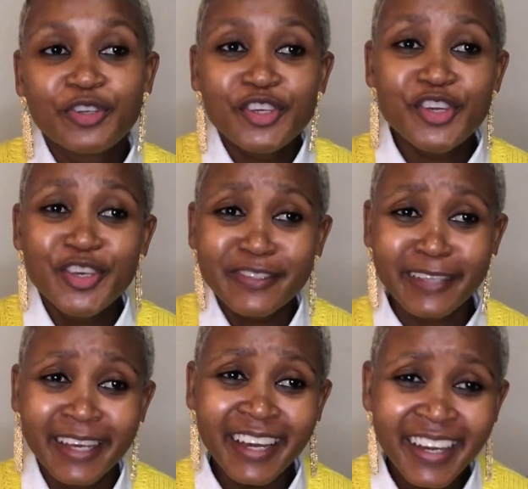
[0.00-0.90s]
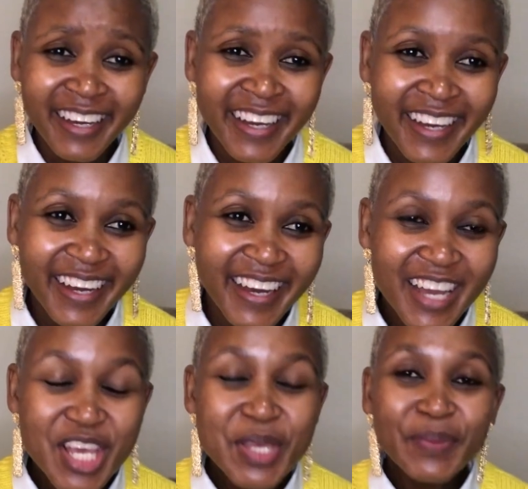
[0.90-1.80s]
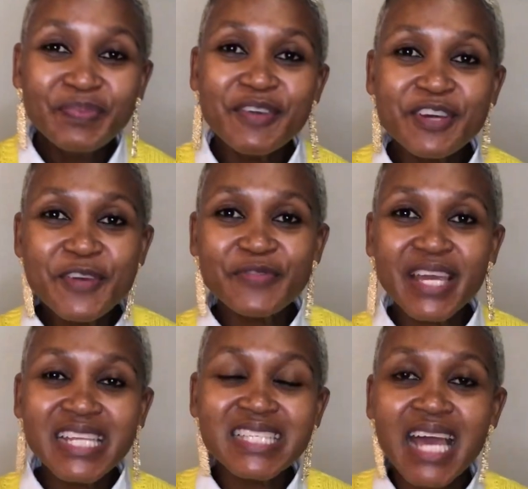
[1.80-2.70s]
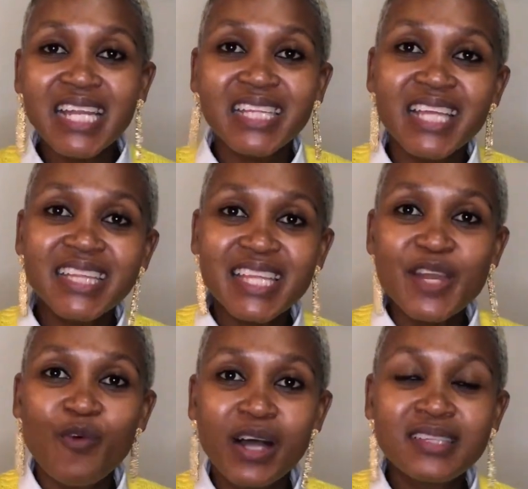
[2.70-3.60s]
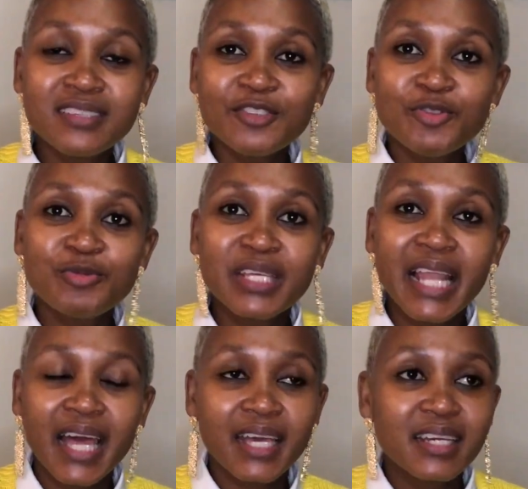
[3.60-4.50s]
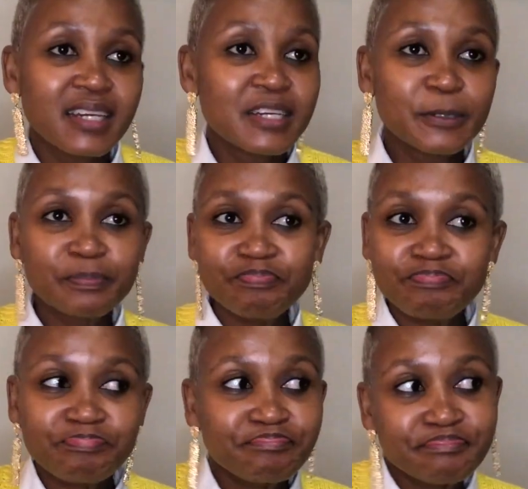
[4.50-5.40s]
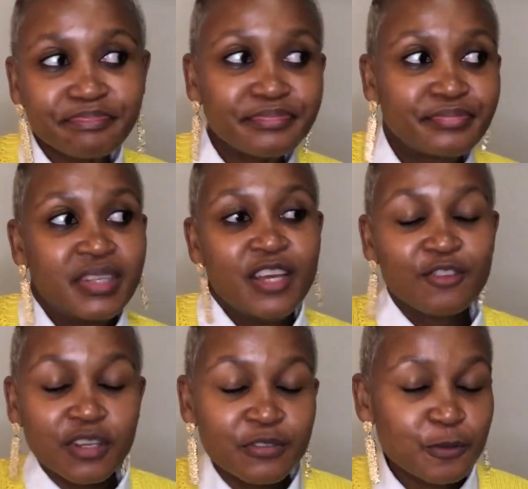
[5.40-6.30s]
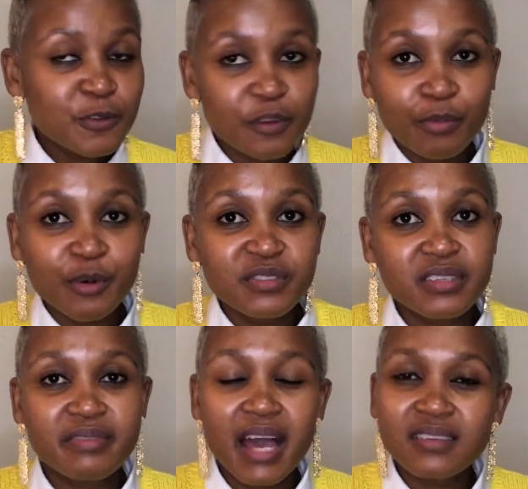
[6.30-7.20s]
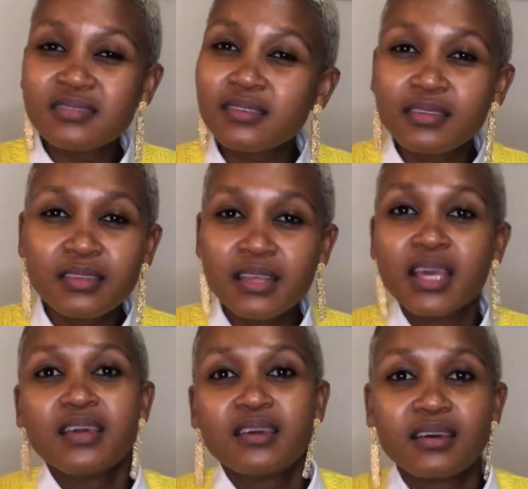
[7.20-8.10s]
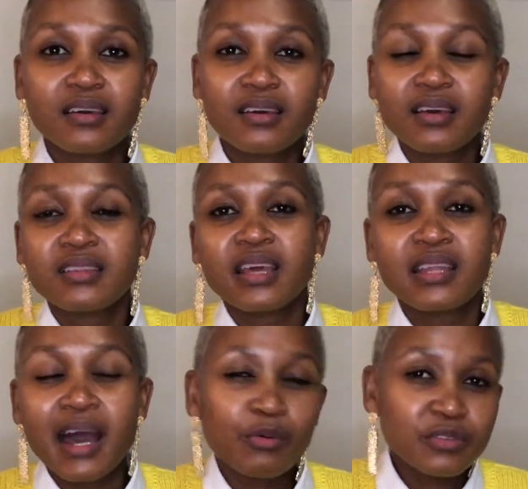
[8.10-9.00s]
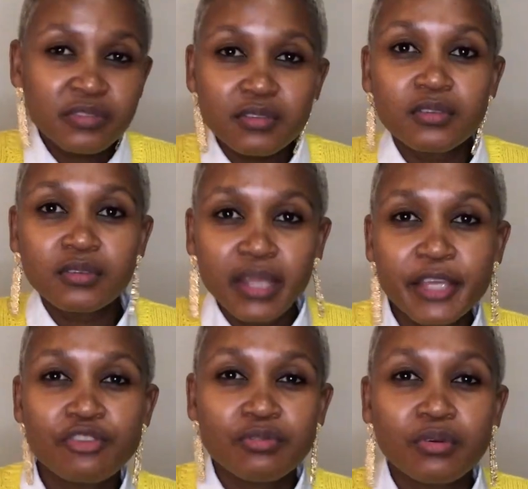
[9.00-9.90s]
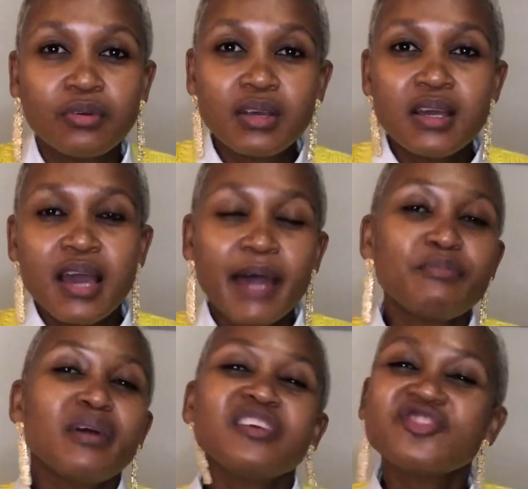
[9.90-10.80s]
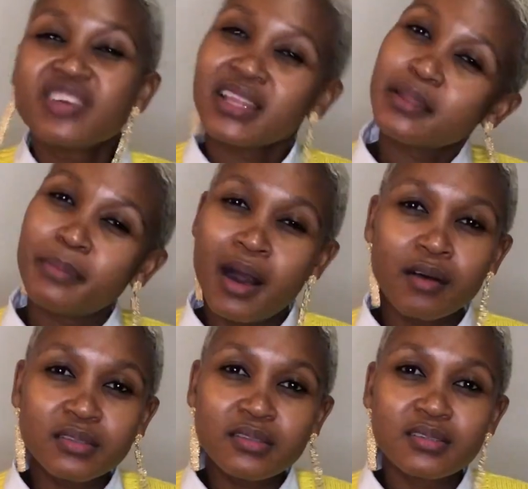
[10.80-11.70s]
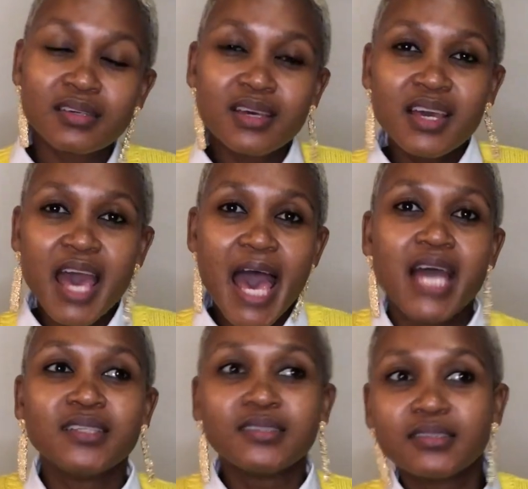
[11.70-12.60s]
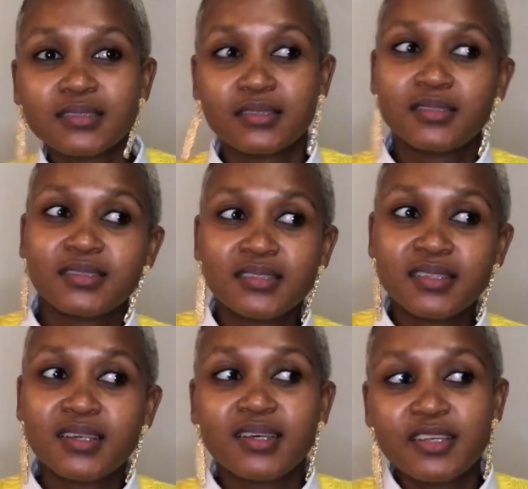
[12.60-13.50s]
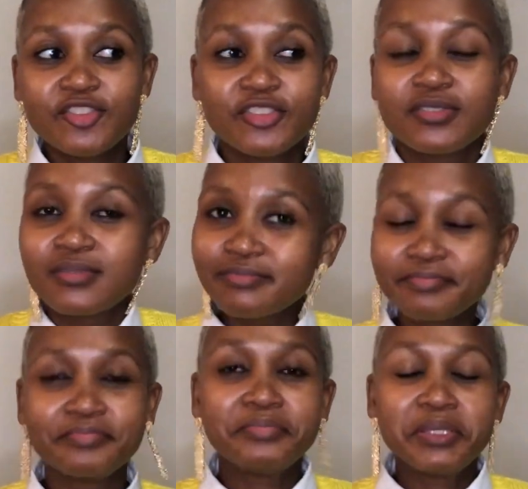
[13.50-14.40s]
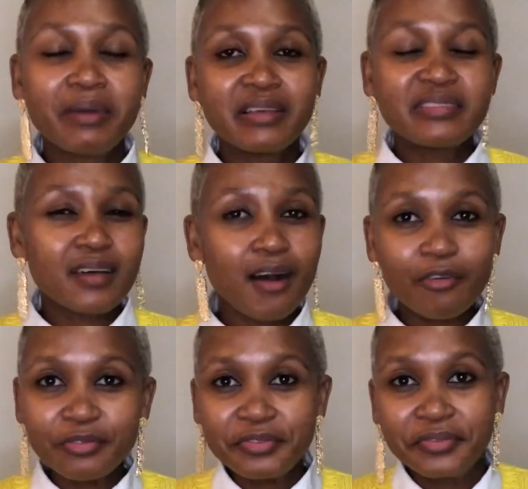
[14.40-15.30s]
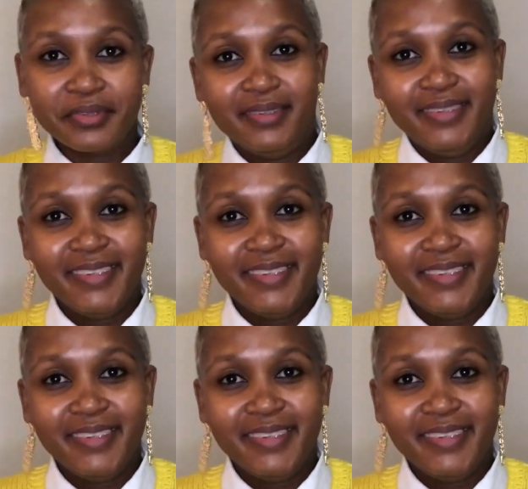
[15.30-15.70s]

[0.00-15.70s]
use even if they decided that they wanted to be like not so supportive, I still think that I would still like, you know, I'd probably shut them out and just be myself